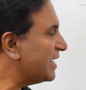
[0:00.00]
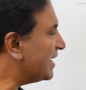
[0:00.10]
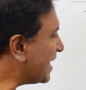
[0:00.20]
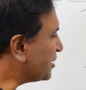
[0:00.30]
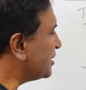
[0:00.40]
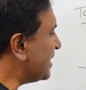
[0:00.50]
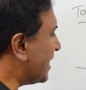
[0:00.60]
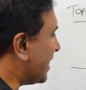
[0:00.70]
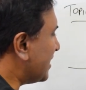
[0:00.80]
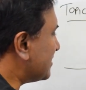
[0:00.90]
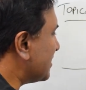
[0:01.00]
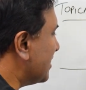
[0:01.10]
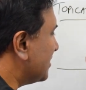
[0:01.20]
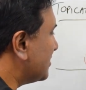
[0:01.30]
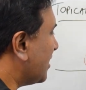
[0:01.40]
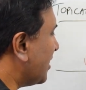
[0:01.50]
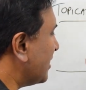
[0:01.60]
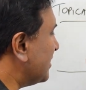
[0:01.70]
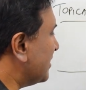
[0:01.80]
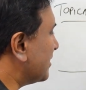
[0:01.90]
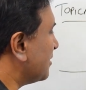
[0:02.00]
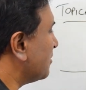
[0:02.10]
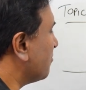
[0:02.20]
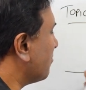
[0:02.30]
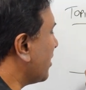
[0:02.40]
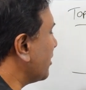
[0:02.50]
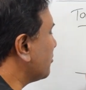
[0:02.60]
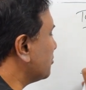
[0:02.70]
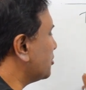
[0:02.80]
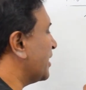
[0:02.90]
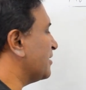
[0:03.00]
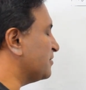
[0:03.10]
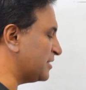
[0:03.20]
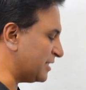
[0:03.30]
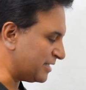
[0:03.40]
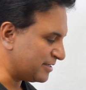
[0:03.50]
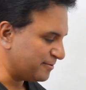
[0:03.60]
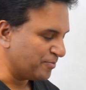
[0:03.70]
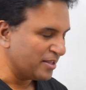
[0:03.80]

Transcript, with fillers: It actually has tiny little microchannels in it.